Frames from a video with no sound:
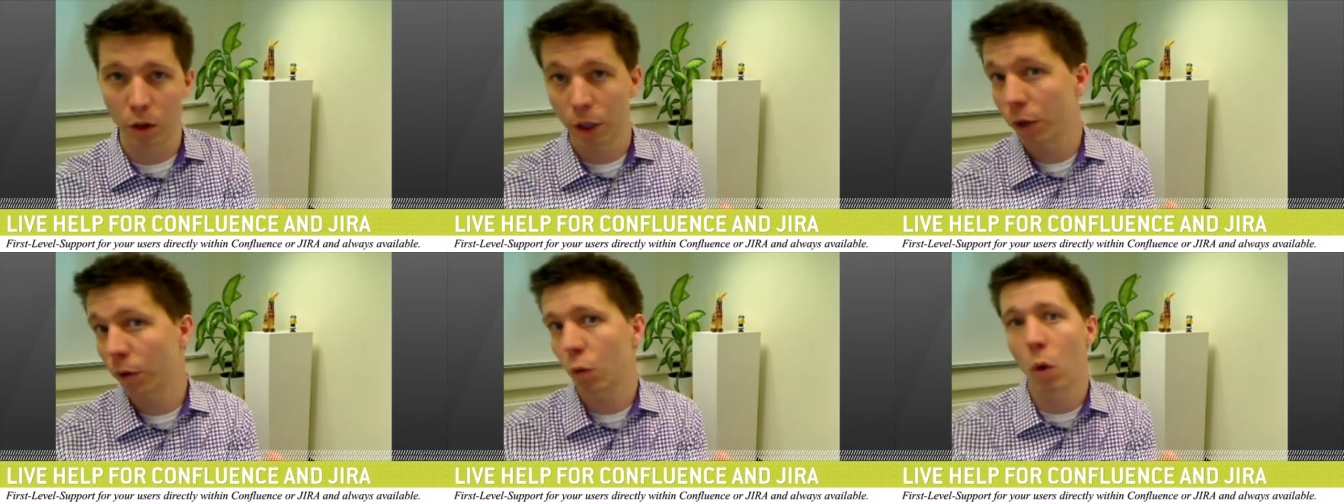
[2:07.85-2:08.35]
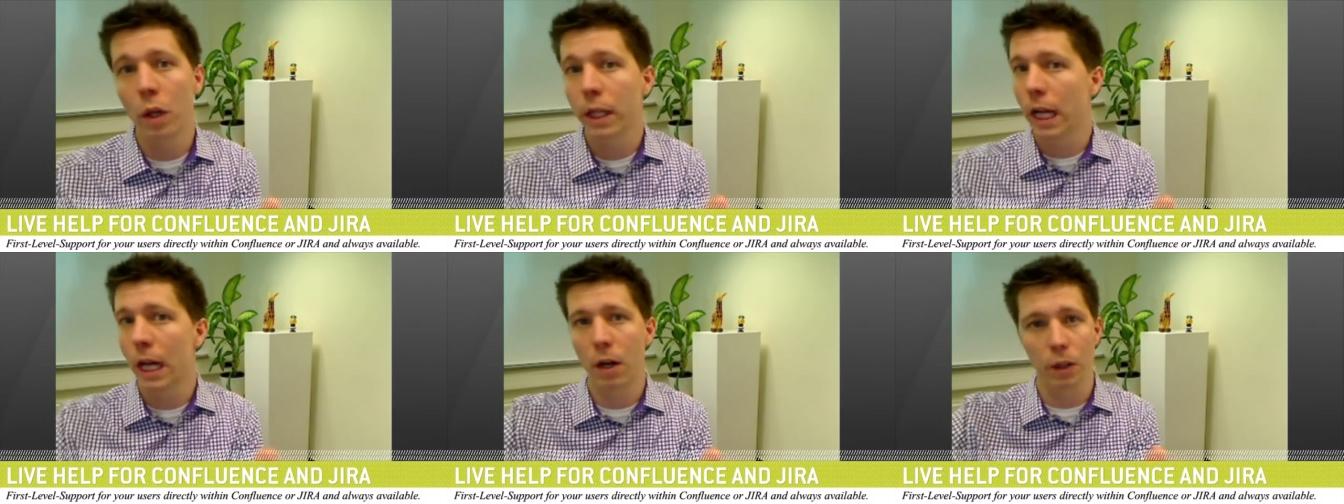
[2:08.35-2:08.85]
or you roll
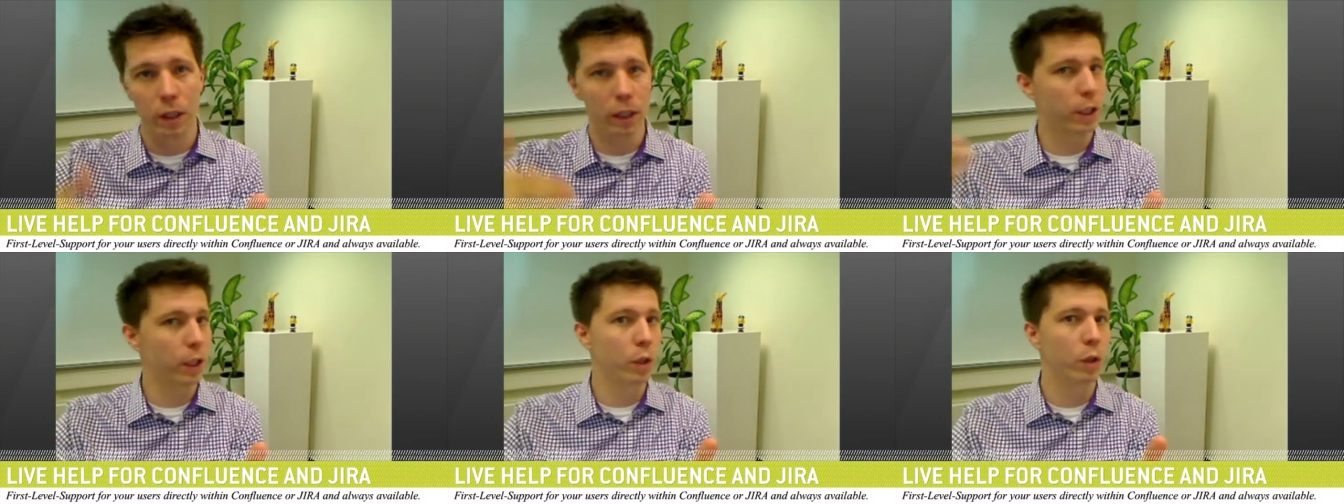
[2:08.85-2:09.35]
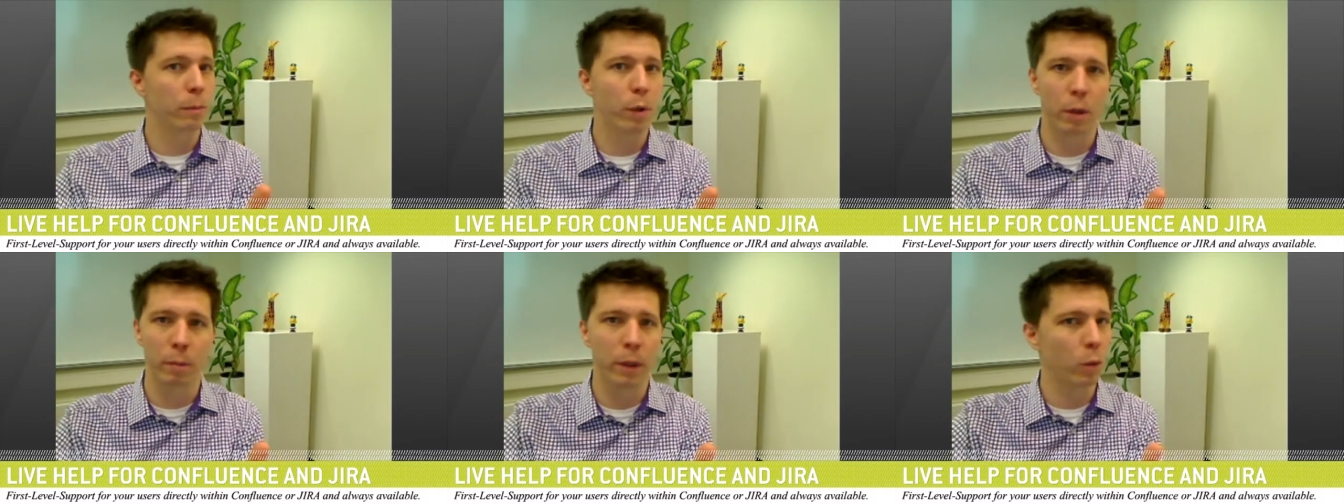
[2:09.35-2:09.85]
it out in a new
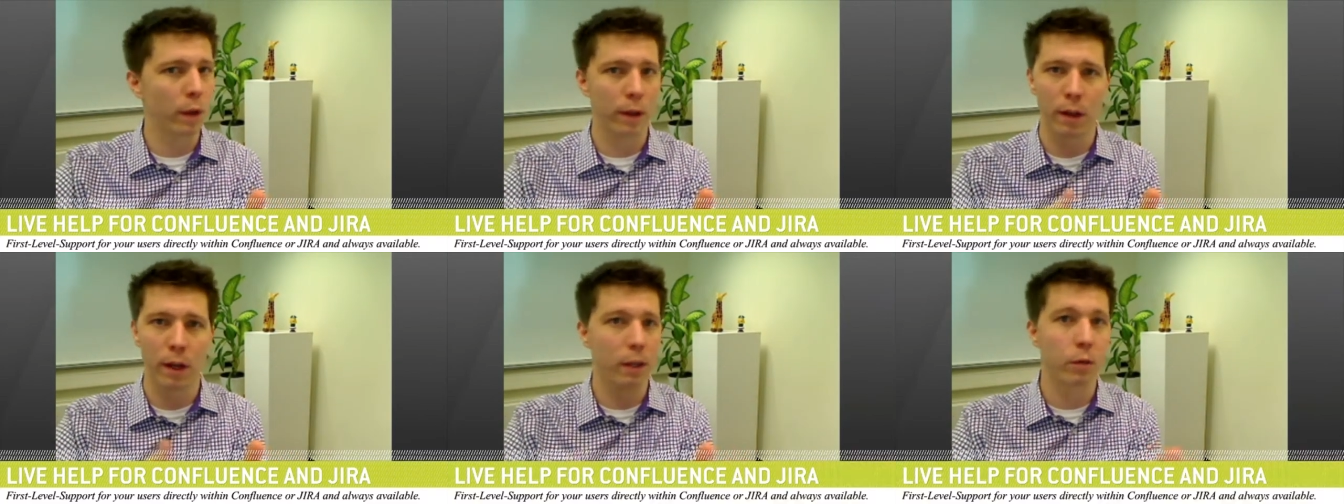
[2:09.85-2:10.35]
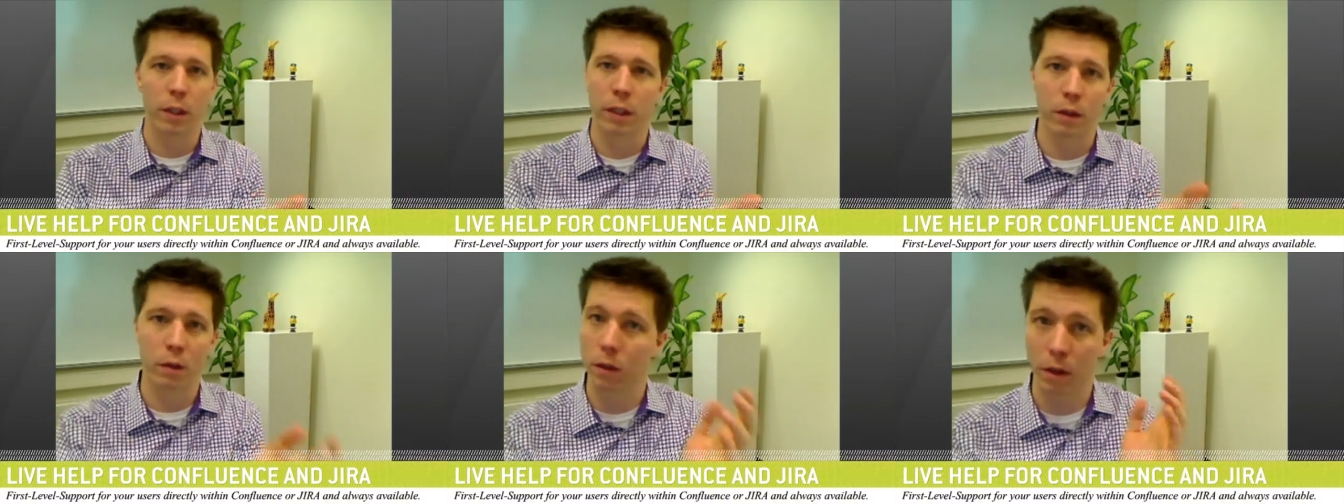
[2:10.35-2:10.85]
department with
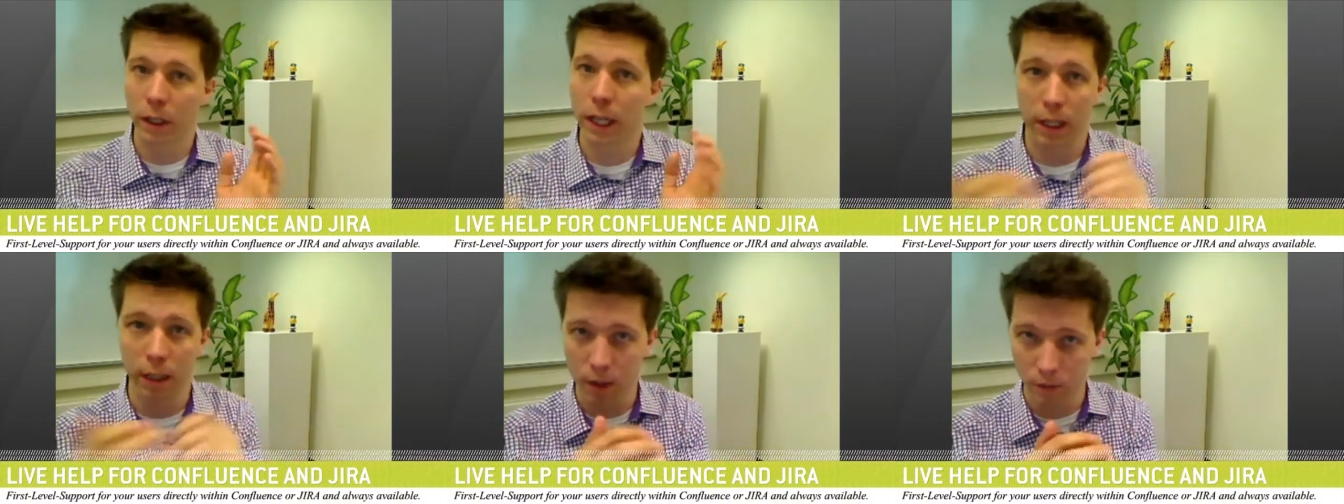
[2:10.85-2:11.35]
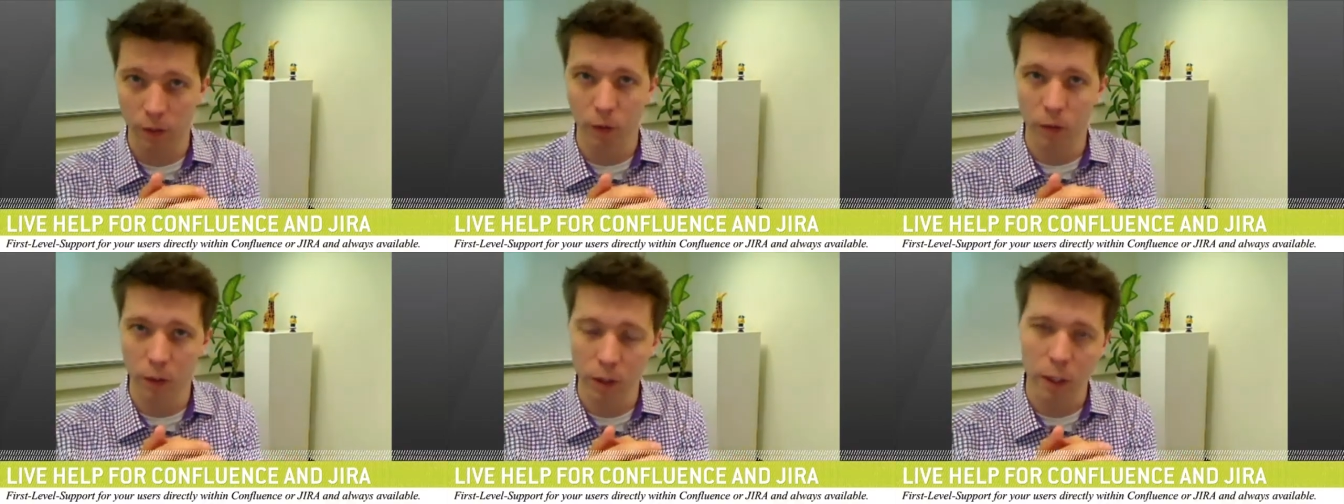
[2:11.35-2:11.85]
hundreds or tens of
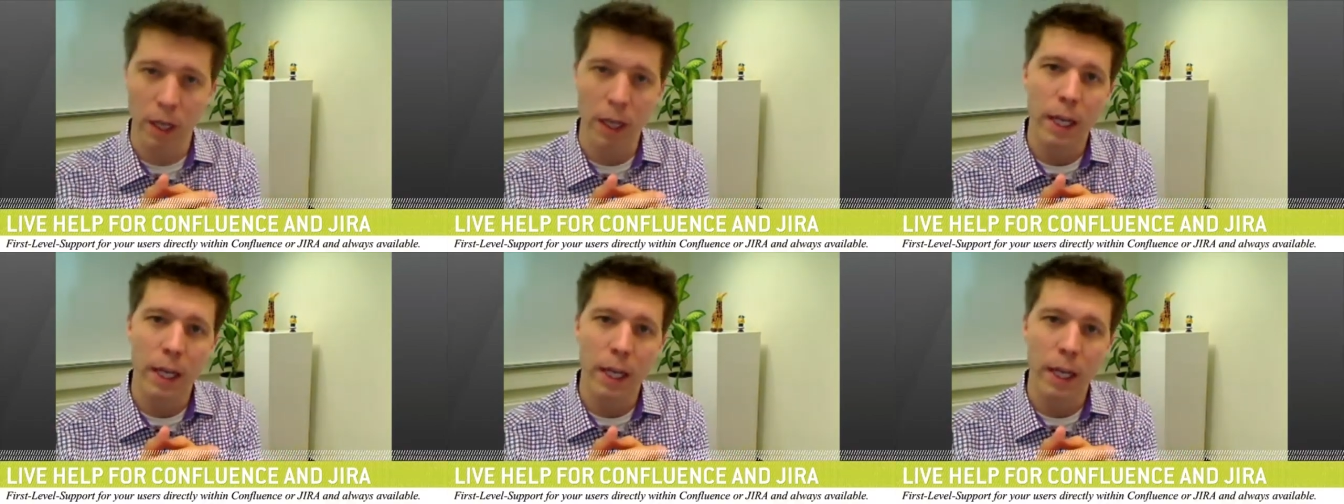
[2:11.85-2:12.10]
users,